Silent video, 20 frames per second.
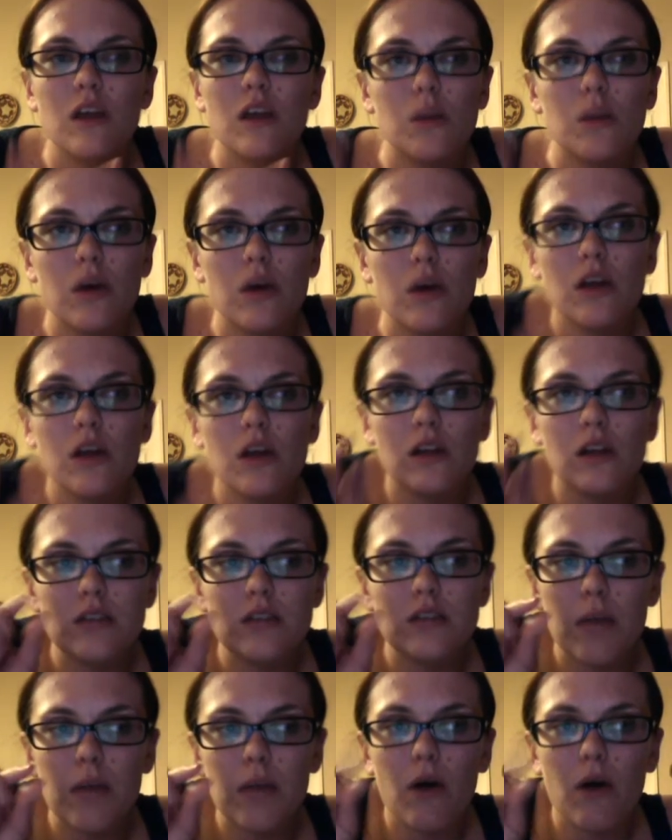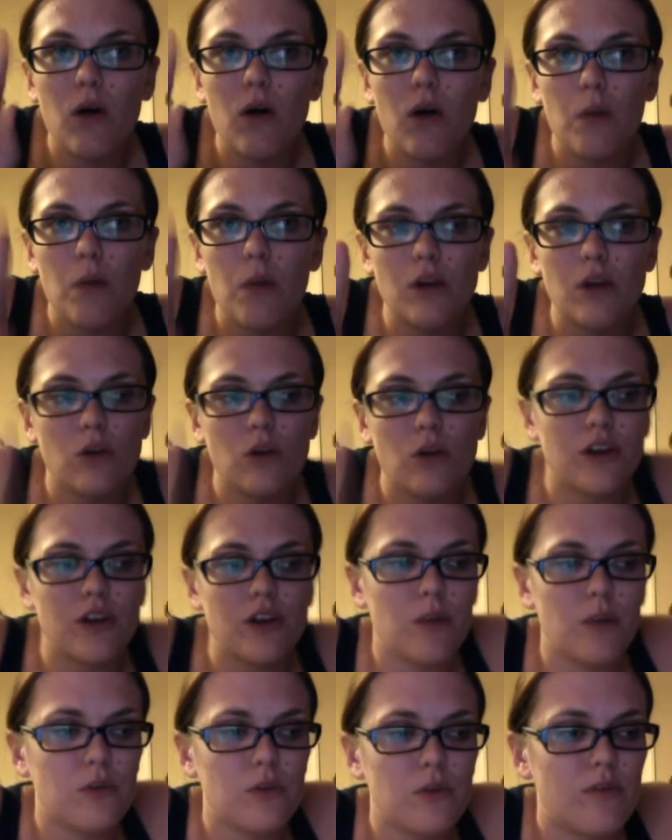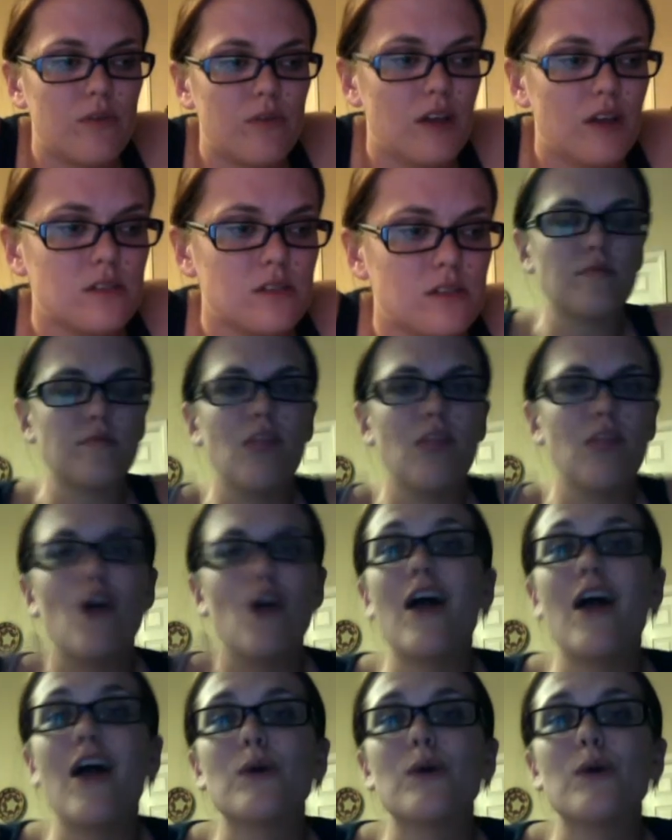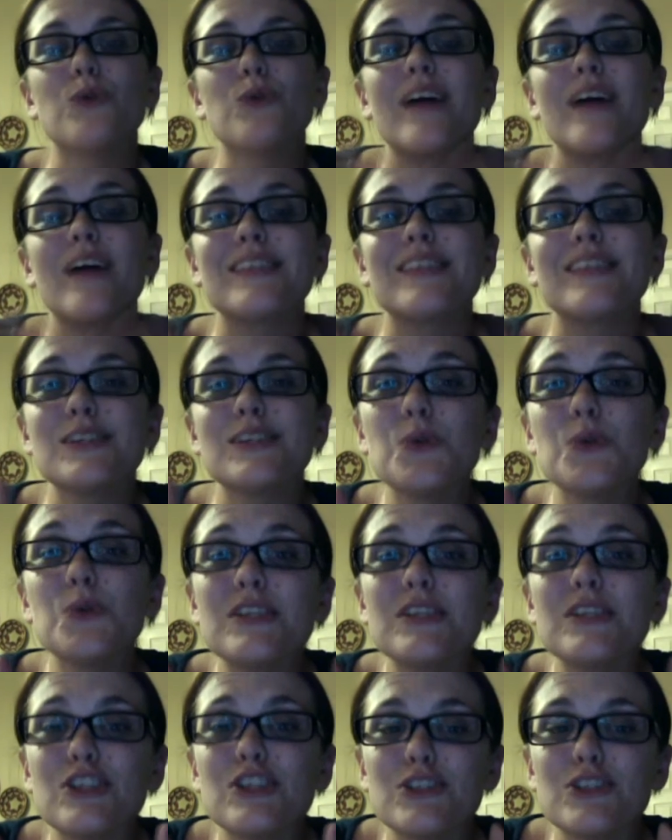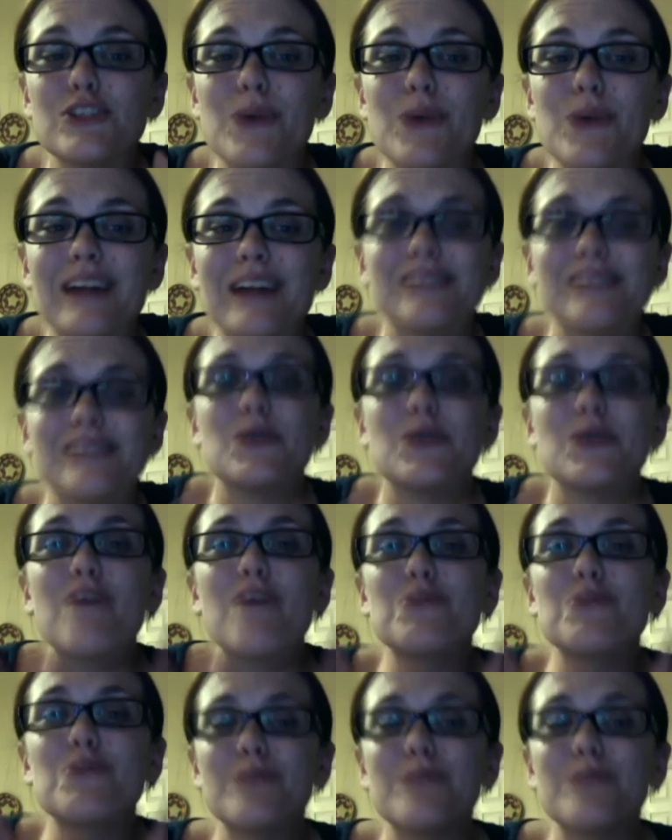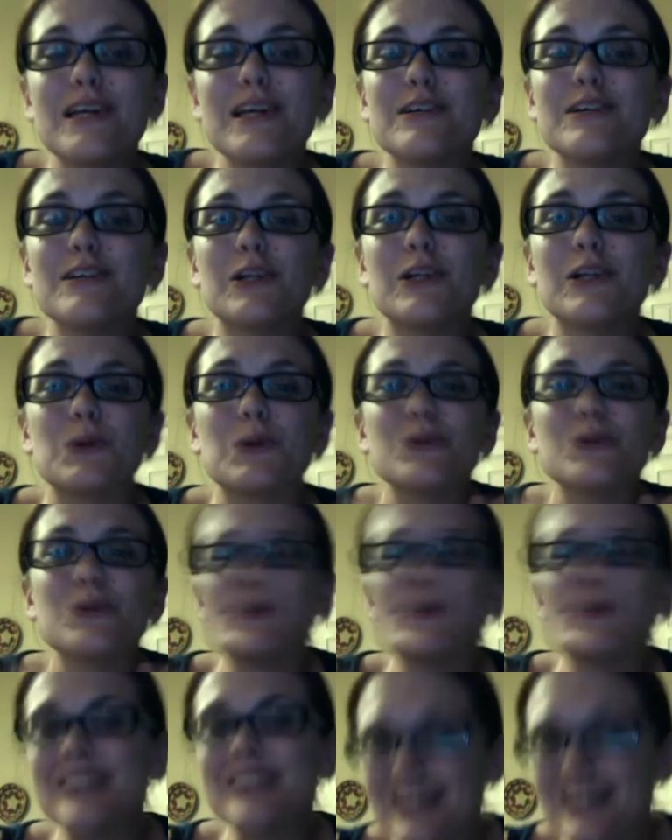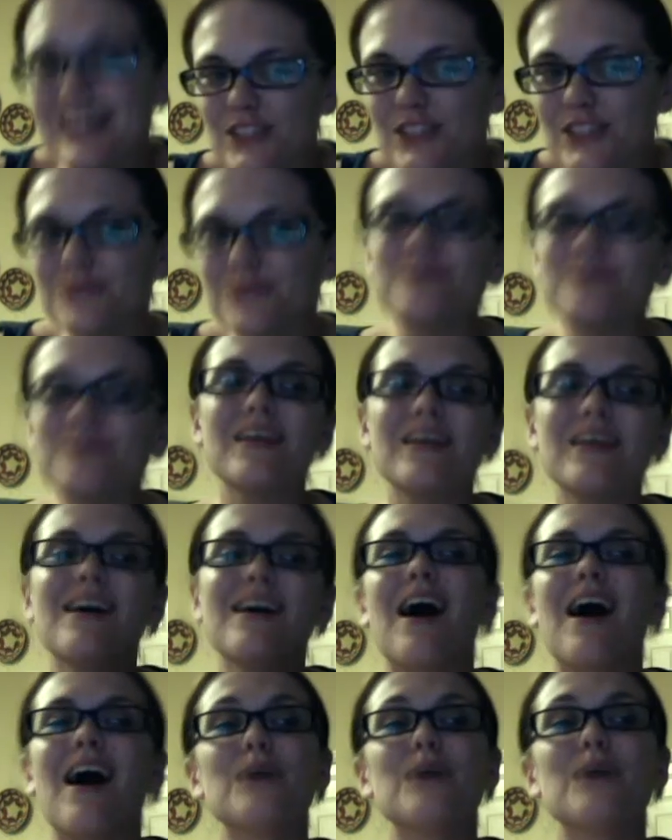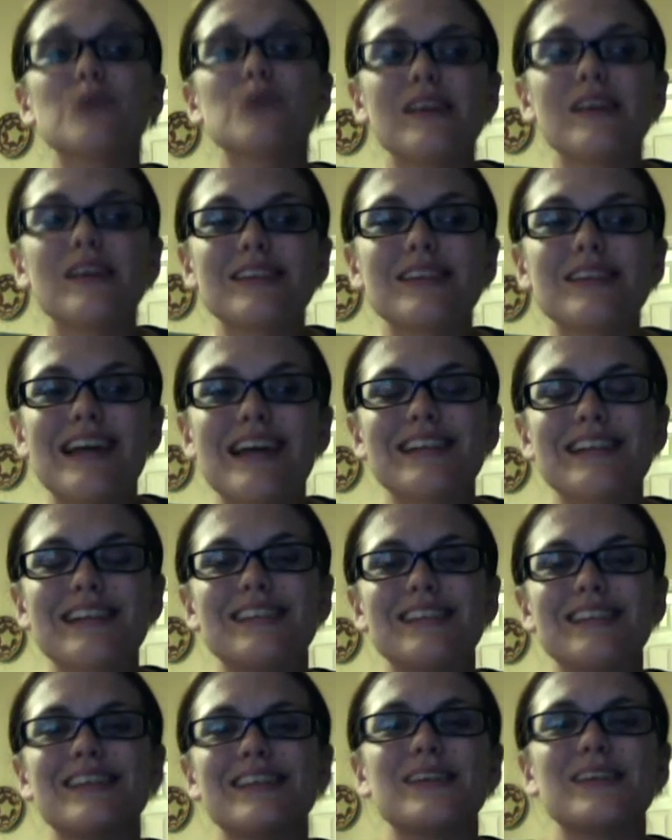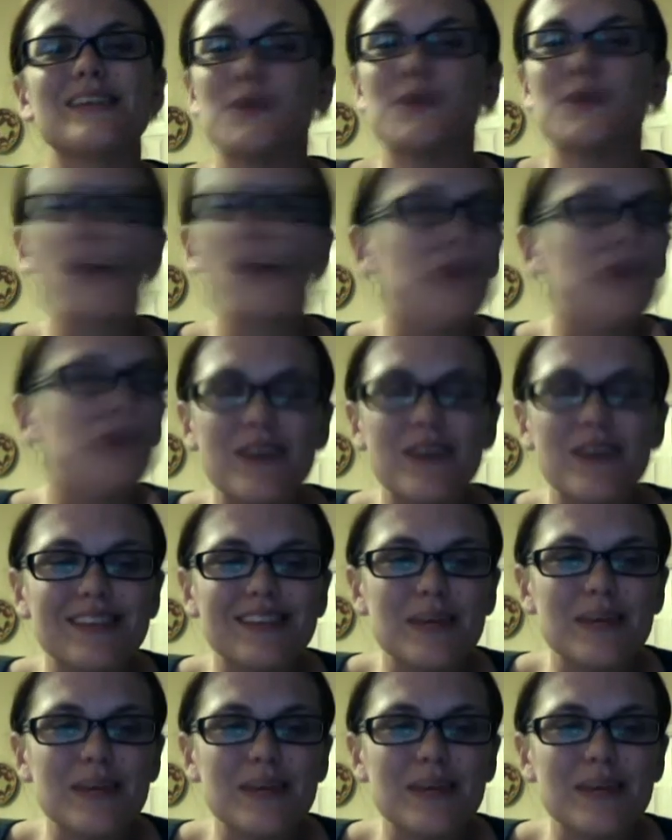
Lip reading: You know what? Time out. I'm going to go look it up really fast. Okay, I was right. This is the one Jensen directed, so everyone pay closer attention. I'm really excited to see his directorial